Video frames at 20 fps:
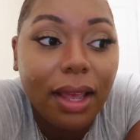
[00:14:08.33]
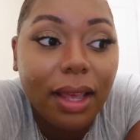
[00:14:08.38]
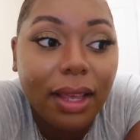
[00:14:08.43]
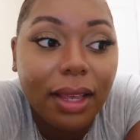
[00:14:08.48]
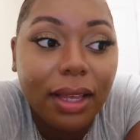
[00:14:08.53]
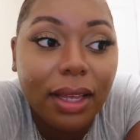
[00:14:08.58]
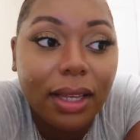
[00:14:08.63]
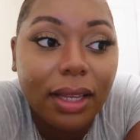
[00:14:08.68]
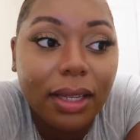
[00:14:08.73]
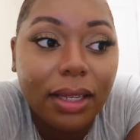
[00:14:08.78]

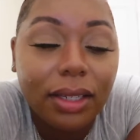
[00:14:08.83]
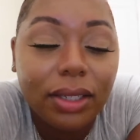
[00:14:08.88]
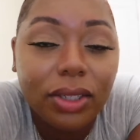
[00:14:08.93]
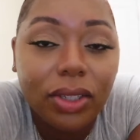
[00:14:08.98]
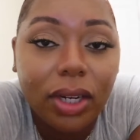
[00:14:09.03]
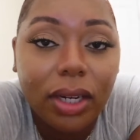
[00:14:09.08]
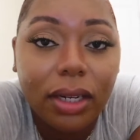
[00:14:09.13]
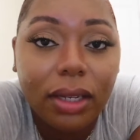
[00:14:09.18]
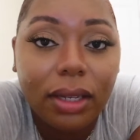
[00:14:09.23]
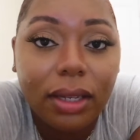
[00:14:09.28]
and
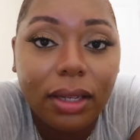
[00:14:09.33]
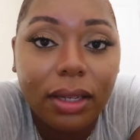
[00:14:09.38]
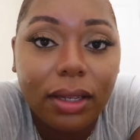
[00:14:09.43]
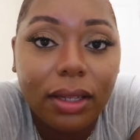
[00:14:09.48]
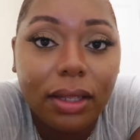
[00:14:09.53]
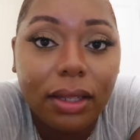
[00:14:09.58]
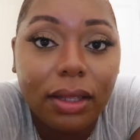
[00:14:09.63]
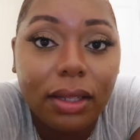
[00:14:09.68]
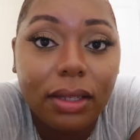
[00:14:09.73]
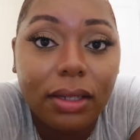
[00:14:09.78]
try to
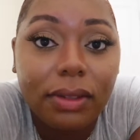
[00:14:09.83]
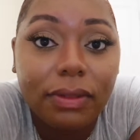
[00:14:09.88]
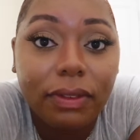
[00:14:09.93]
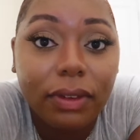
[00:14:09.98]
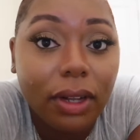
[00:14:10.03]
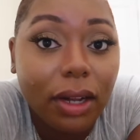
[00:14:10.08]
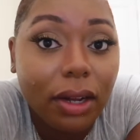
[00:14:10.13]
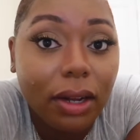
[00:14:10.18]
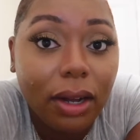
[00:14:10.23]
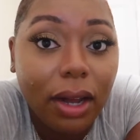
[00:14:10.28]
get this
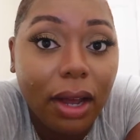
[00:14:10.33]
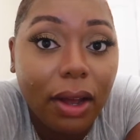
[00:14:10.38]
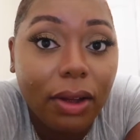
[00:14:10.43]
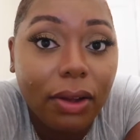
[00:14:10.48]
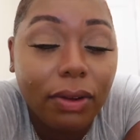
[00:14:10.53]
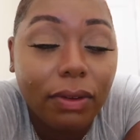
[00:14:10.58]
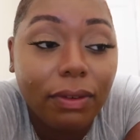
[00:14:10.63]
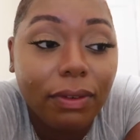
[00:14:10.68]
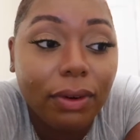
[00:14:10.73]
vlog out